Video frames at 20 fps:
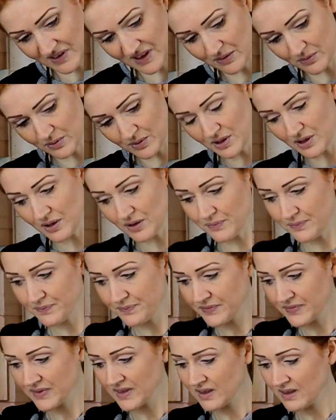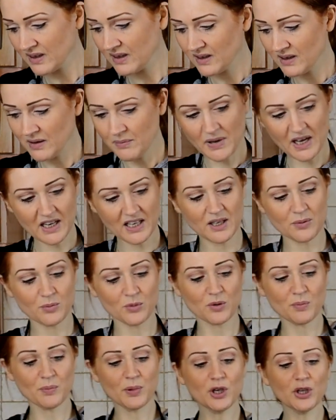There we go. Back in
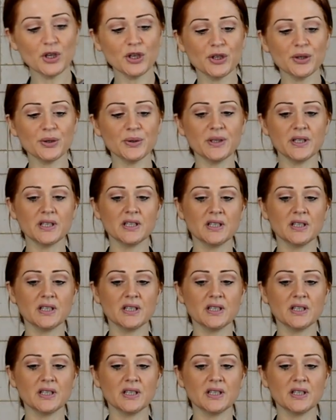with blue.